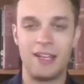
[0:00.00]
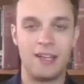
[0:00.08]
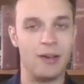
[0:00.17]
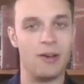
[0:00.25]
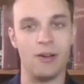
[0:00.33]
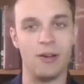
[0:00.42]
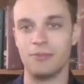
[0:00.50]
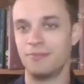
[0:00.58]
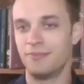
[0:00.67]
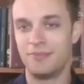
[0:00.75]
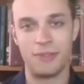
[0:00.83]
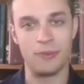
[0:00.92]
oh,
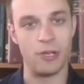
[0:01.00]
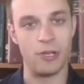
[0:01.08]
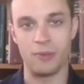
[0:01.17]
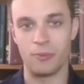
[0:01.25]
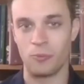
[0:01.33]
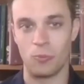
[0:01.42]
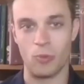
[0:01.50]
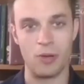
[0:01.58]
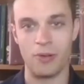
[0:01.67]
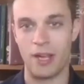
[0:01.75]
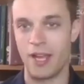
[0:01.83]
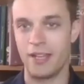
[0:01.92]
where we're
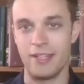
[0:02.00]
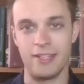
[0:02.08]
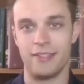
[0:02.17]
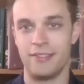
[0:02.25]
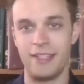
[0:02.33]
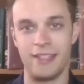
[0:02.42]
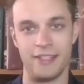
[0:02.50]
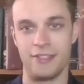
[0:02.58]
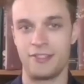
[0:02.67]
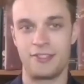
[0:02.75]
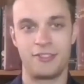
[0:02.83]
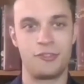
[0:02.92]
headed, it
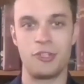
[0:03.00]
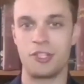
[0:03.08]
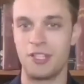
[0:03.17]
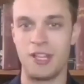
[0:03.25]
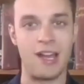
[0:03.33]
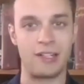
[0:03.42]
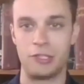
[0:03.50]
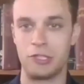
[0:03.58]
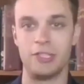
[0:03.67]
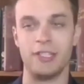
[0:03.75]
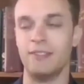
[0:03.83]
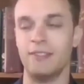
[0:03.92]
is just not good.